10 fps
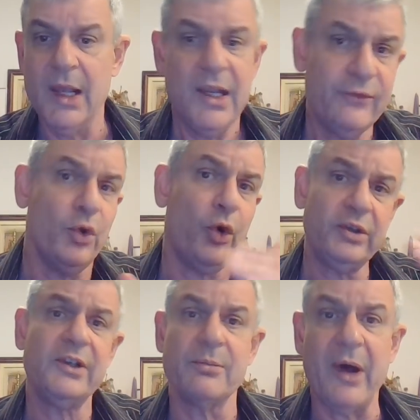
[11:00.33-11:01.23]
If you
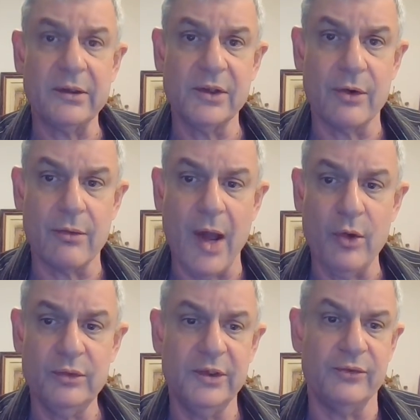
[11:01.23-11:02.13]
order the partner
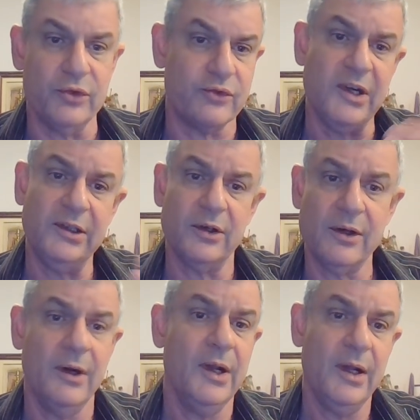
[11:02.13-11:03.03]
around, if you treat
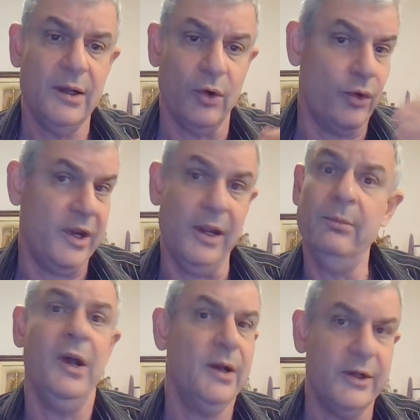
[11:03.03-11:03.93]
her or
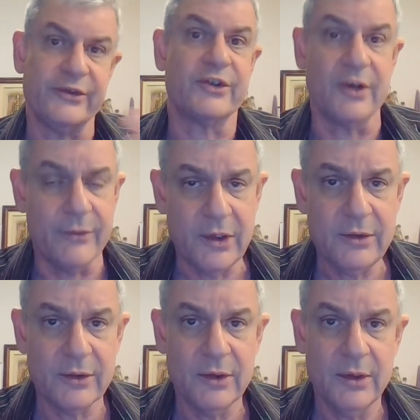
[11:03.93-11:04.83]
him as a
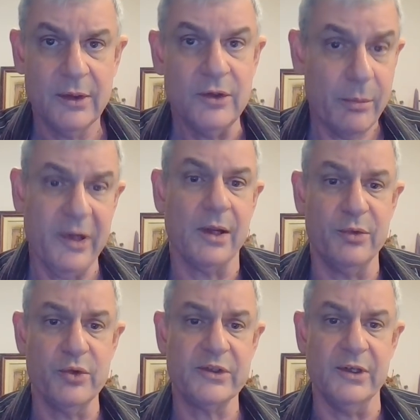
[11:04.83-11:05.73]
servant, you're being
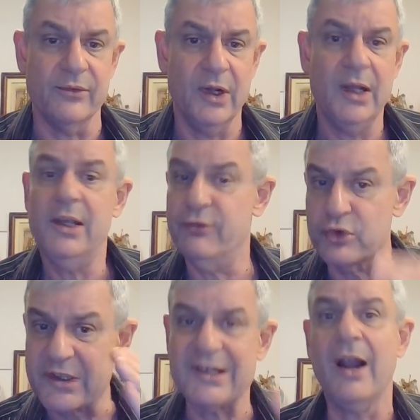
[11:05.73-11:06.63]
abusive. If
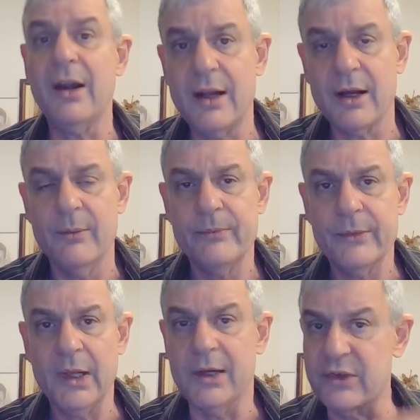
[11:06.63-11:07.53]
you sulk,
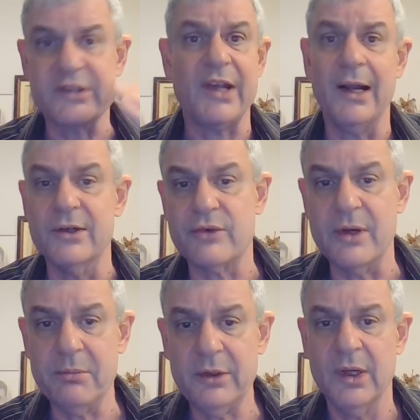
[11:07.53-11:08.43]
give the silent
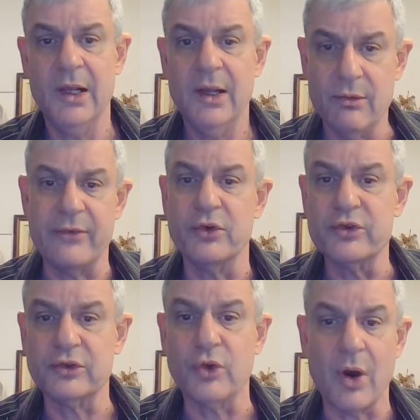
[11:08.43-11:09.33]
treatment,
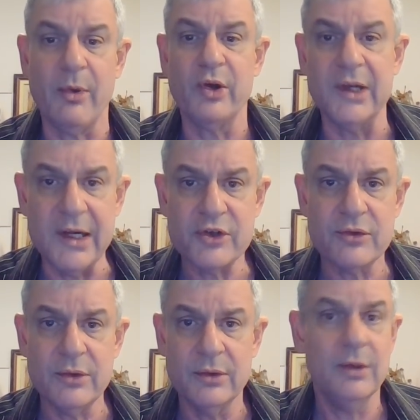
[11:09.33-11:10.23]
refuse to talk about an
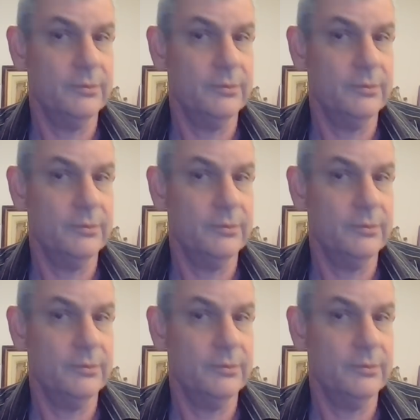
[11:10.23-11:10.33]
issue,